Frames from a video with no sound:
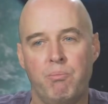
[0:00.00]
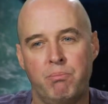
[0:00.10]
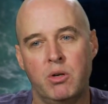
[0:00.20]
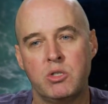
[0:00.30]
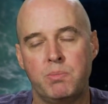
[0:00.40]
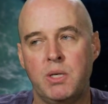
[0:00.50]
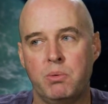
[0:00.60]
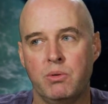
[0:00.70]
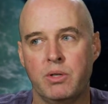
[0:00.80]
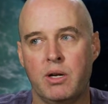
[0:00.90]
Most
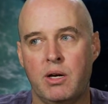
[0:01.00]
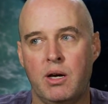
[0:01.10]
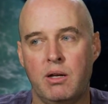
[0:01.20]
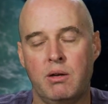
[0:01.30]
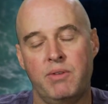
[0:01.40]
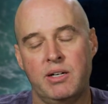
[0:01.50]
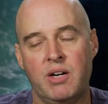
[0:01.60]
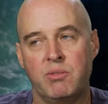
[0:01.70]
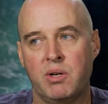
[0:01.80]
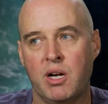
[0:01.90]
people that I, in fact
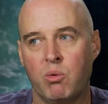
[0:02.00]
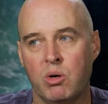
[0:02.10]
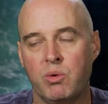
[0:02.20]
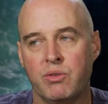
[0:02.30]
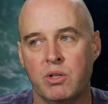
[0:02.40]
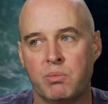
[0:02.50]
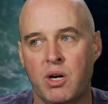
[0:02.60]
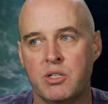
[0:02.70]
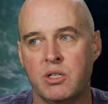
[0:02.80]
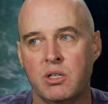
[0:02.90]
everybody I work with on the
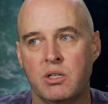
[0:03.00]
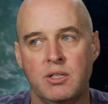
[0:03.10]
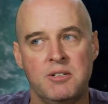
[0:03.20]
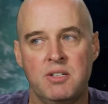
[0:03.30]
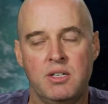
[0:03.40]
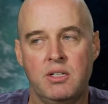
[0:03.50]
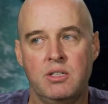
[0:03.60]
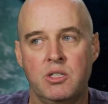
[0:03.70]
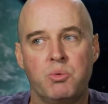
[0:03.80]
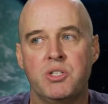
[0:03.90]
project,
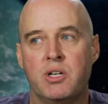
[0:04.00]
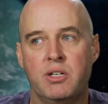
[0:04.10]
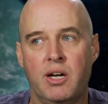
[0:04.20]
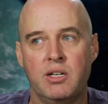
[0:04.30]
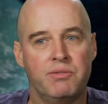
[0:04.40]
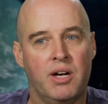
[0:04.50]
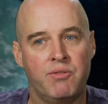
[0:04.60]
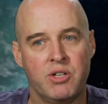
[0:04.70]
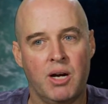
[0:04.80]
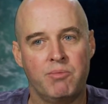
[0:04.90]
This wasn't a nine to
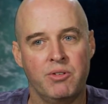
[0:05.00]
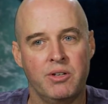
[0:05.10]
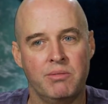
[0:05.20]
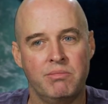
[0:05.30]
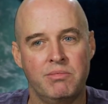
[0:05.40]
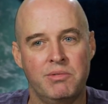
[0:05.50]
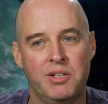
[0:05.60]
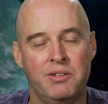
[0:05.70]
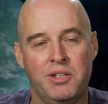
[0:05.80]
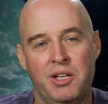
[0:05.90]
five job for them,
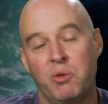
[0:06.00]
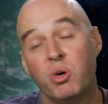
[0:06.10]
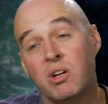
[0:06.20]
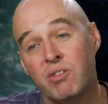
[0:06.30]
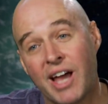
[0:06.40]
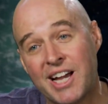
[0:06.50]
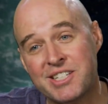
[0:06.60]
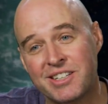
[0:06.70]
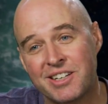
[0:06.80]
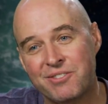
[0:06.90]
and, and they wouldn't have
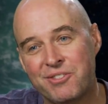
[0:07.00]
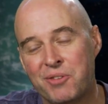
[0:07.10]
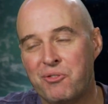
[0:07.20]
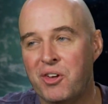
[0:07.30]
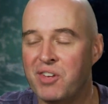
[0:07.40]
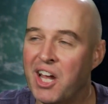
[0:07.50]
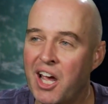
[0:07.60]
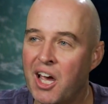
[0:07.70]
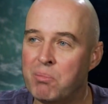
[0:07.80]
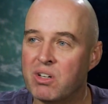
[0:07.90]
lasted if, if, if it
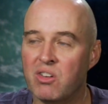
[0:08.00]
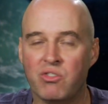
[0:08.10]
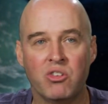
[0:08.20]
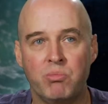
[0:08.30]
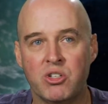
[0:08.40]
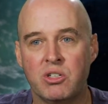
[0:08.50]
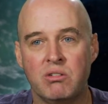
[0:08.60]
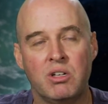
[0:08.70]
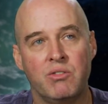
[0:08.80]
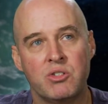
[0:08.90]
had, because
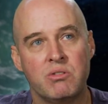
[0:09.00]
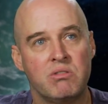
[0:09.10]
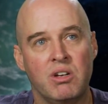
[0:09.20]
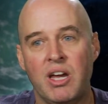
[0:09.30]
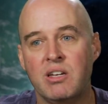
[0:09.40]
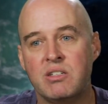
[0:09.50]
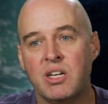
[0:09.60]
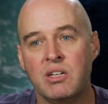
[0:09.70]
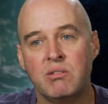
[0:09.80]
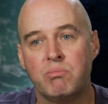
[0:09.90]
mission, you know, this is you know, eight,
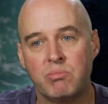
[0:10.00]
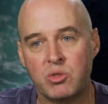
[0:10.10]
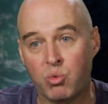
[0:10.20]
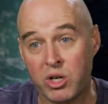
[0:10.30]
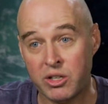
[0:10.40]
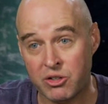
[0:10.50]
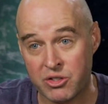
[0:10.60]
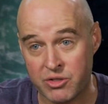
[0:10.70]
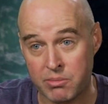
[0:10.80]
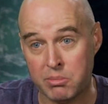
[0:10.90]
ten, twenty years
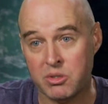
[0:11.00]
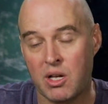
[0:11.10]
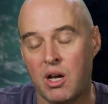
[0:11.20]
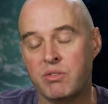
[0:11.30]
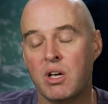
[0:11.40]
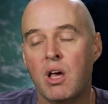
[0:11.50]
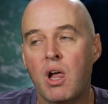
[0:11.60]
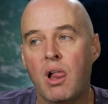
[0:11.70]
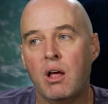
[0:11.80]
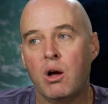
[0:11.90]
of some people's lives.
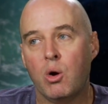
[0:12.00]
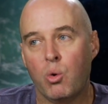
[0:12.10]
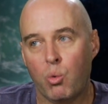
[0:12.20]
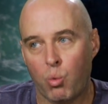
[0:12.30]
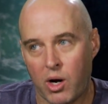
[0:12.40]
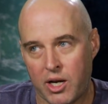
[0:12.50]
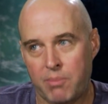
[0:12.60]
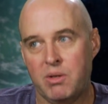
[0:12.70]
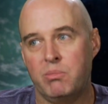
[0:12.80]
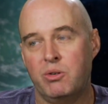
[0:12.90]
What
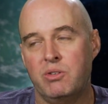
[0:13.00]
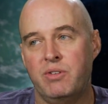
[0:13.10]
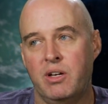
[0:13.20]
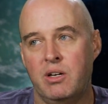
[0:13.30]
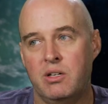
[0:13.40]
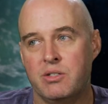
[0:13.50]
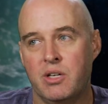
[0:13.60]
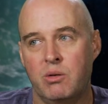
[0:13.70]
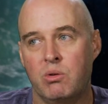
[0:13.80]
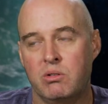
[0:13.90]
kept them motivated is
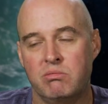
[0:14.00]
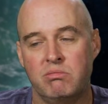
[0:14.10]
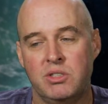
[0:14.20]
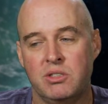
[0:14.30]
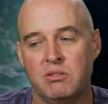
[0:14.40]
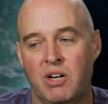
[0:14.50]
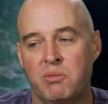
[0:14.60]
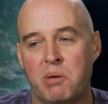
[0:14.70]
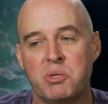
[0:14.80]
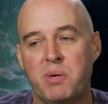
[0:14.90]
they were, you know,
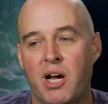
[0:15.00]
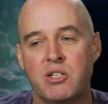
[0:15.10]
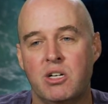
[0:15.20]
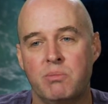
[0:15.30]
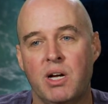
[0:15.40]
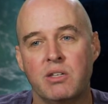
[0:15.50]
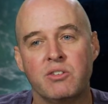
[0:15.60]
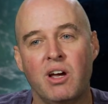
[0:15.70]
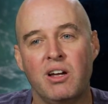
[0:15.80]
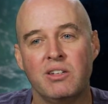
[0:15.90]
everybody was passionate about the
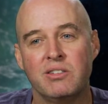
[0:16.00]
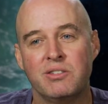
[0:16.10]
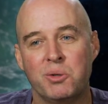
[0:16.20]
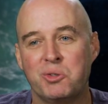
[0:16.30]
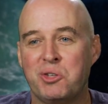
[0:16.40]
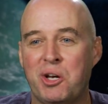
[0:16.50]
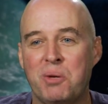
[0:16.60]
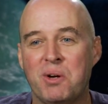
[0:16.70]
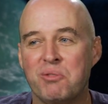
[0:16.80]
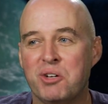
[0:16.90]
science. They were excited
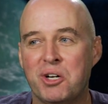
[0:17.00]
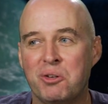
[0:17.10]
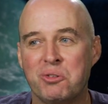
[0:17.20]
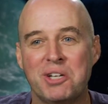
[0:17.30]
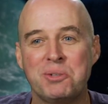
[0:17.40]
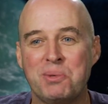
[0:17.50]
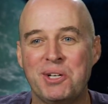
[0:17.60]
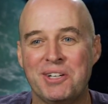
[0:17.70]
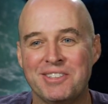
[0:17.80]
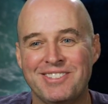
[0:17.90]
about finding those
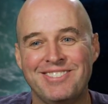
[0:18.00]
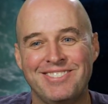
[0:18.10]
exoplanets.